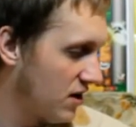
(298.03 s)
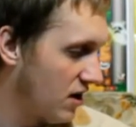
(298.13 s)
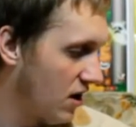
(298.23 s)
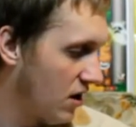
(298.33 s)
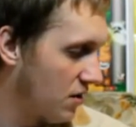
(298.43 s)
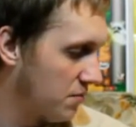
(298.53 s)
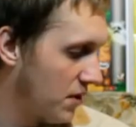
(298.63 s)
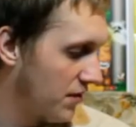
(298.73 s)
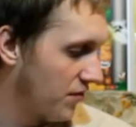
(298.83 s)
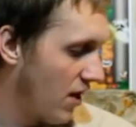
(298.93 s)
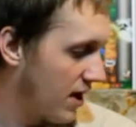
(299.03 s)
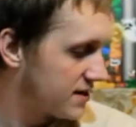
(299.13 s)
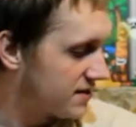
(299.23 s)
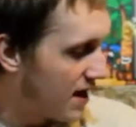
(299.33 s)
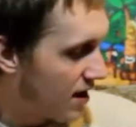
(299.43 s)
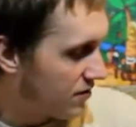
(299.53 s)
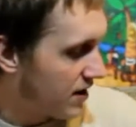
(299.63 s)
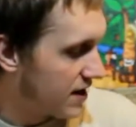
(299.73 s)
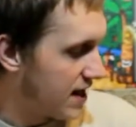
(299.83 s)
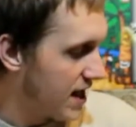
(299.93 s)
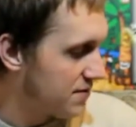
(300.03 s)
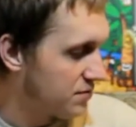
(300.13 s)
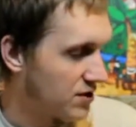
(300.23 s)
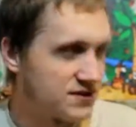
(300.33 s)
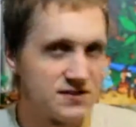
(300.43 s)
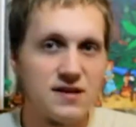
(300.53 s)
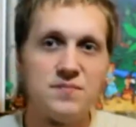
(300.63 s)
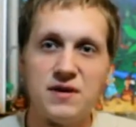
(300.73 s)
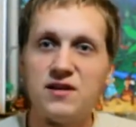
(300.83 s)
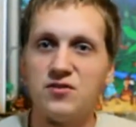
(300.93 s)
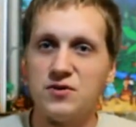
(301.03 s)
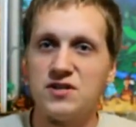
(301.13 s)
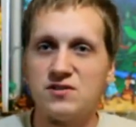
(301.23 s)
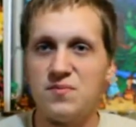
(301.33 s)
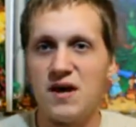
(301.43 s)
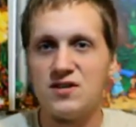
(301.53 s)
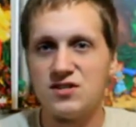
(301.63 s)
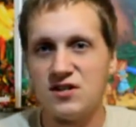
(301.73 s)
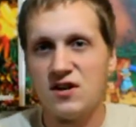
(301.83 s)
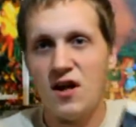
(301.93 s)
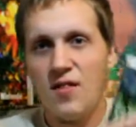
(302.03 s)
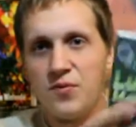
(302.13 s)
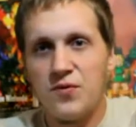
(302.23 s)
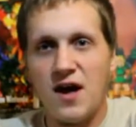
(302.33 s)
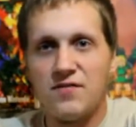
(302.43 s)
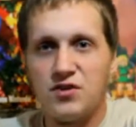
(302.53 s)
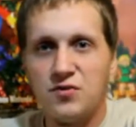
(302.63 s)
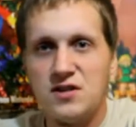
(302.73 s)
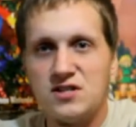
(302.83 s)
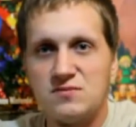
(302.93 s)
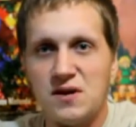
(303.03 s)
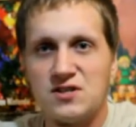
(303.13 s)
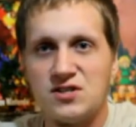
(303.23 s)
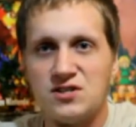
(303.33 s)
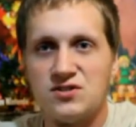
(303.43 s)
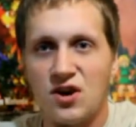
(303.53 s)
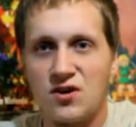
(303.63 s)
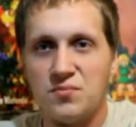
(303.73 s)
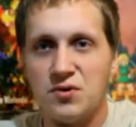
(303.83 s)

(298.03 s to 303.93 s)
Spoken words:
unlocked now that I can play. Since I beat Luigi's Mansion, we have Luigi's Mansion Dark